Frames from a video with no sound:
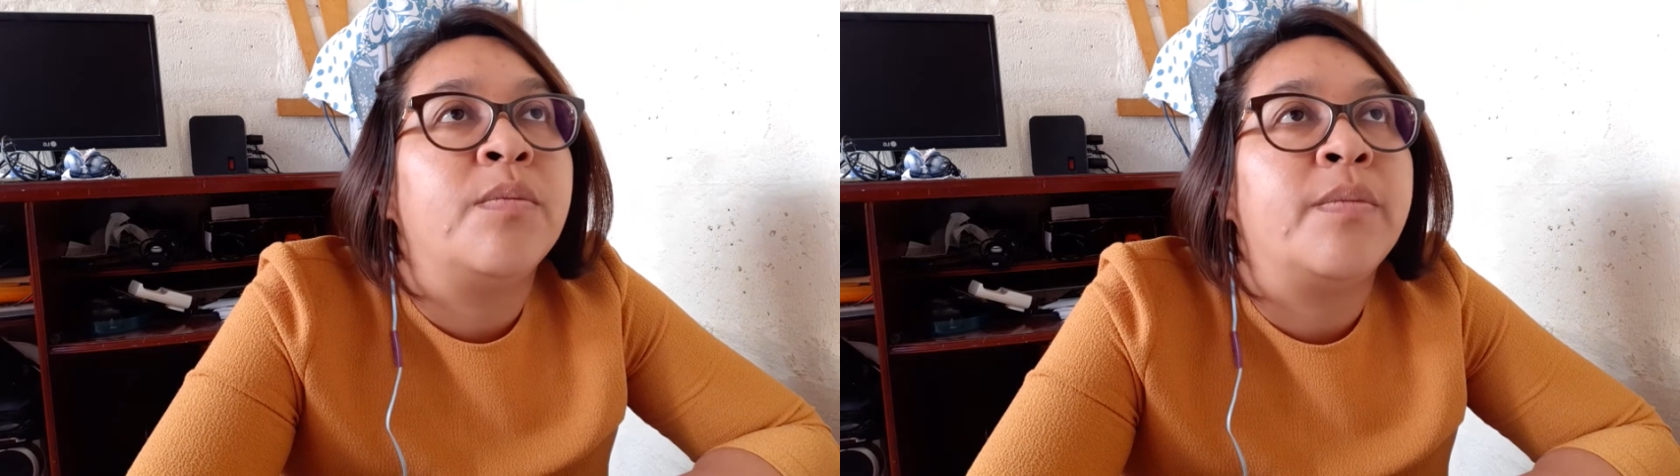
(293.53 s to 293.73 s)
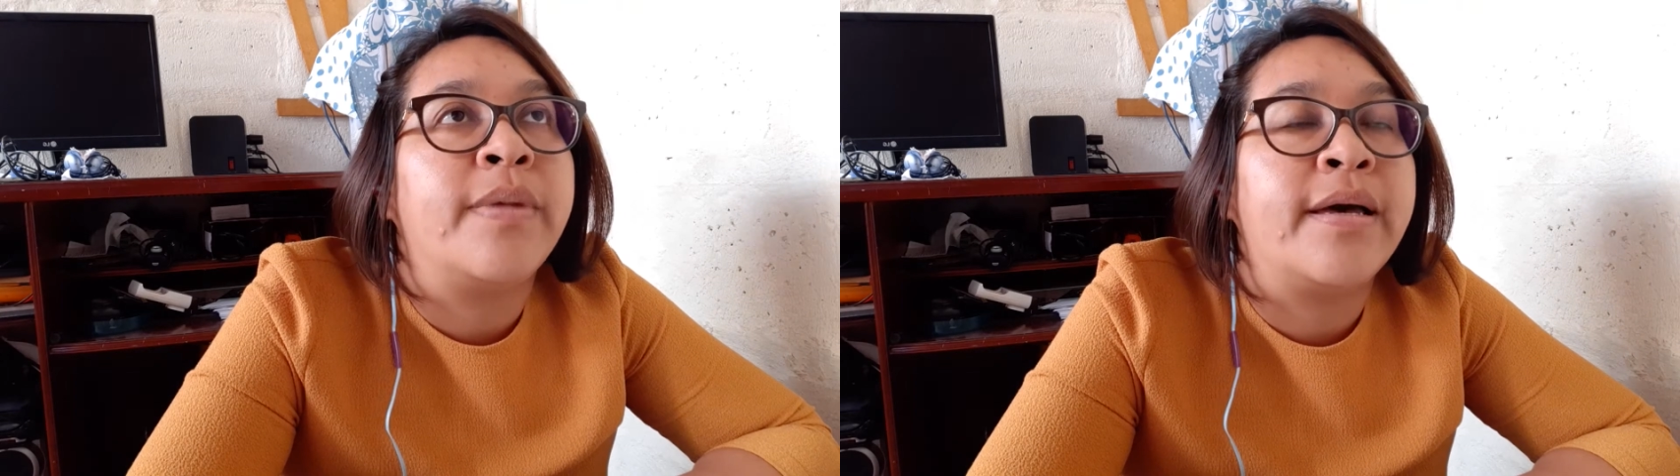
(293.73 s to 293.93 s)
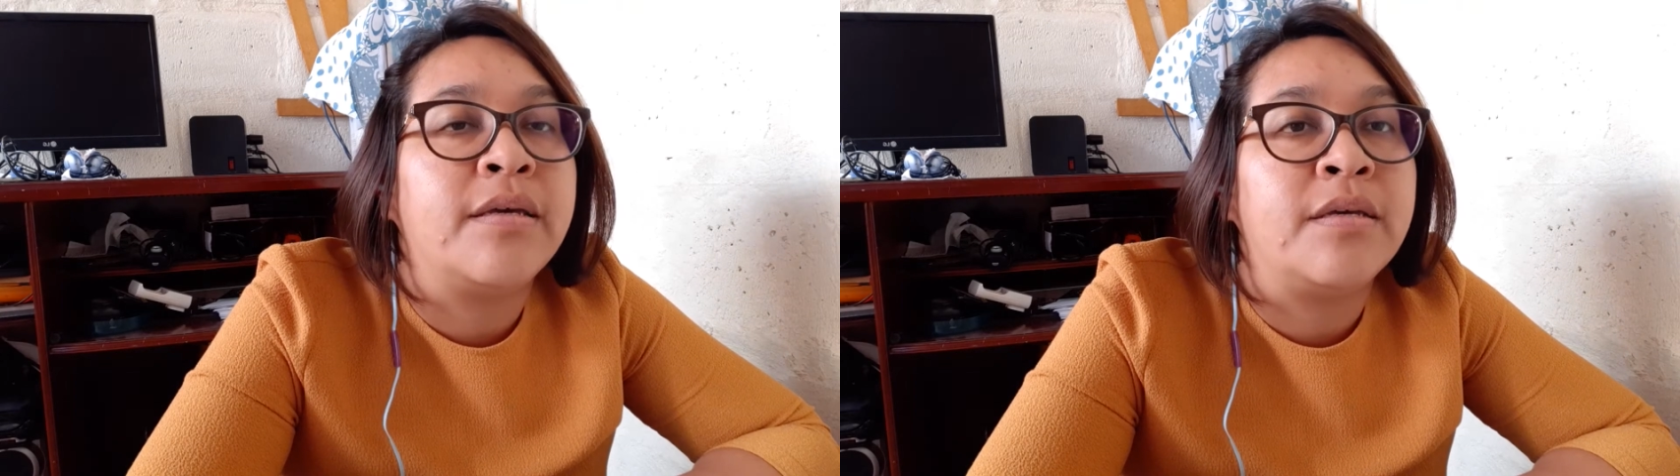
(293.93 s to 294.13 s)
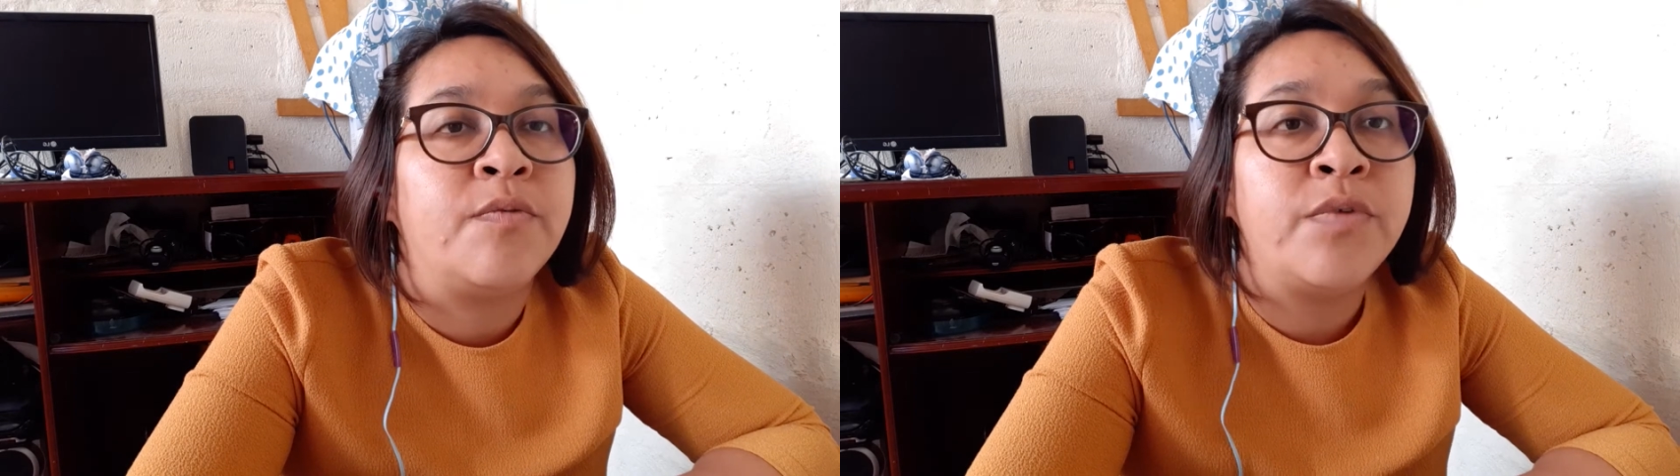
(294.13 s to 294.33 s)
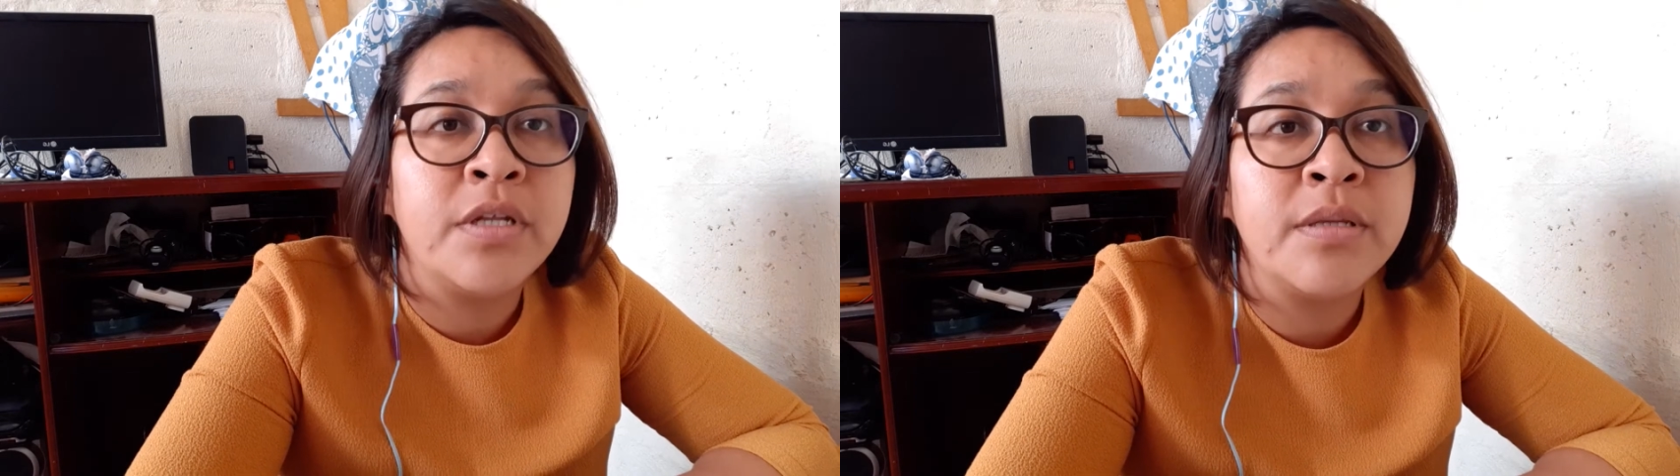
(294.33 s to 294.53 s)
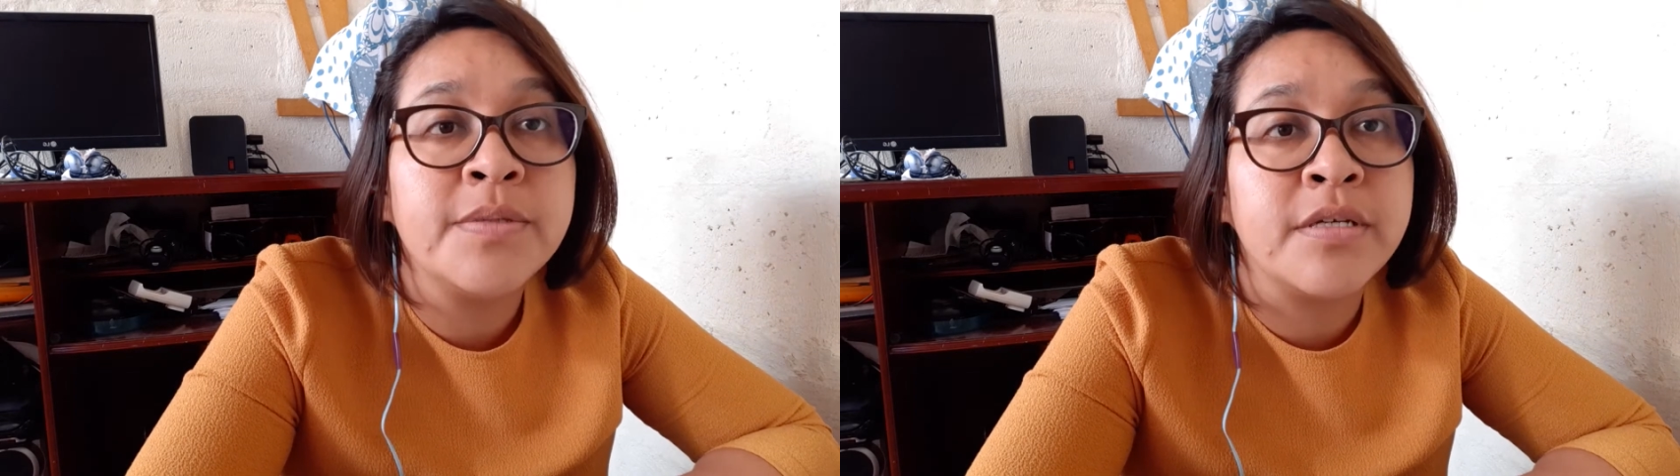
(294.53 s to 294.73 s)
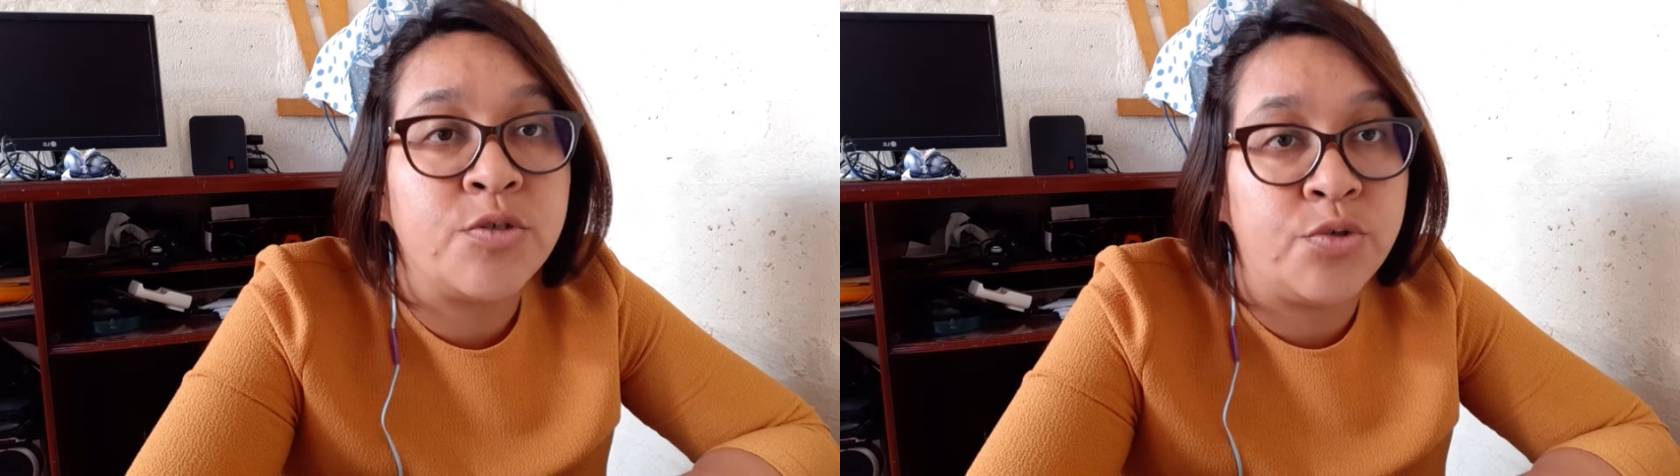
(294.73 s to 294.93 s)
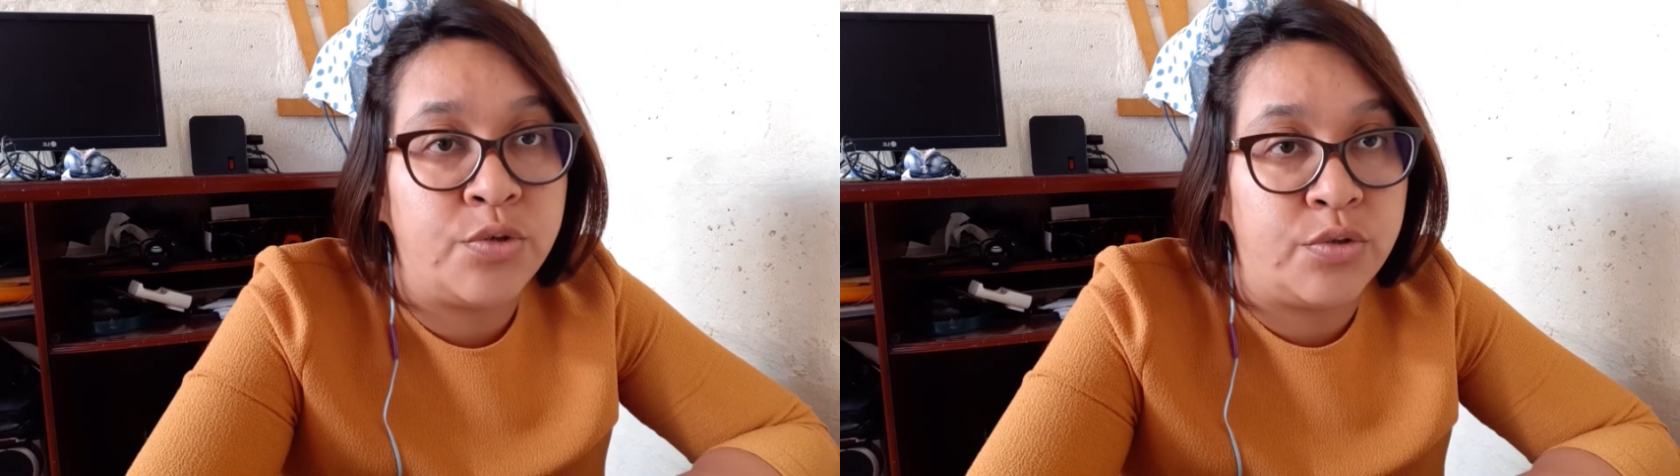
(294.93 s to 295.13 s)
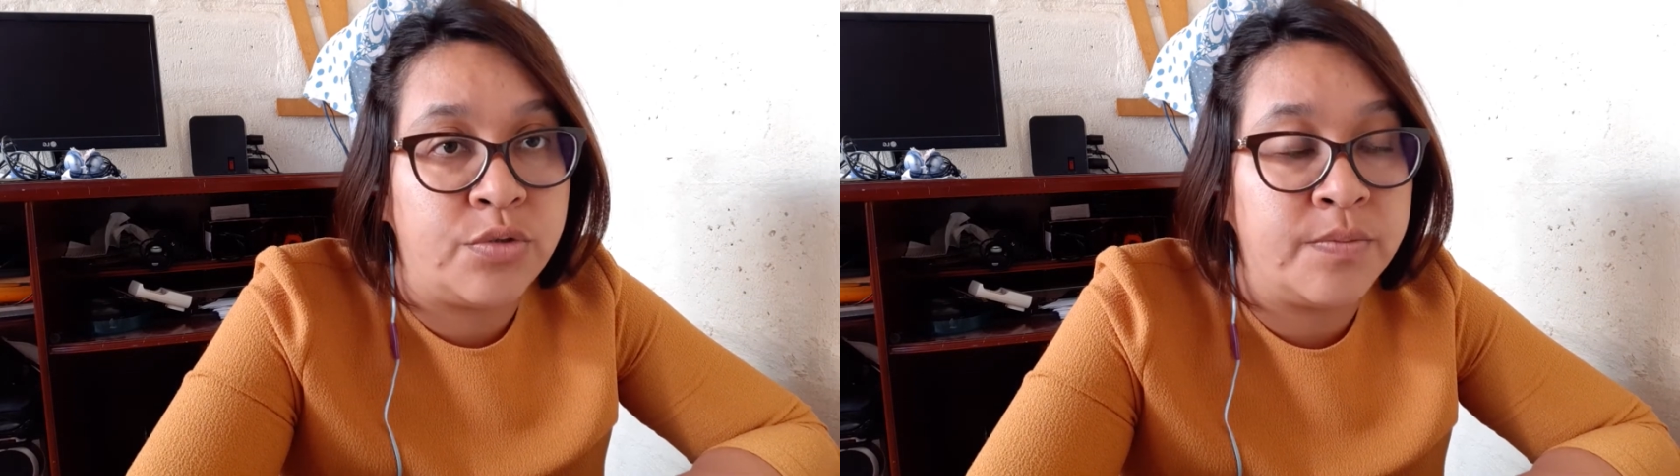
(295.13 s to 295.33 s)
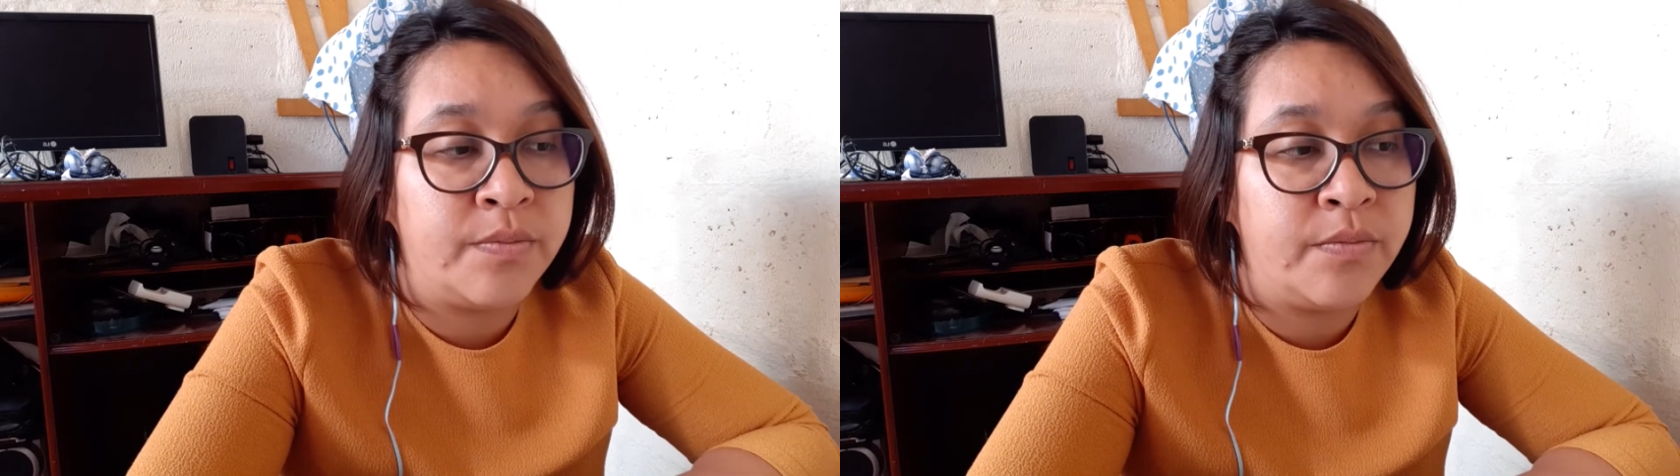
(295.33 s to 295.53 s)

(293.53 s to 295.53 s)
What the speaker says: by infinitives and gerunds.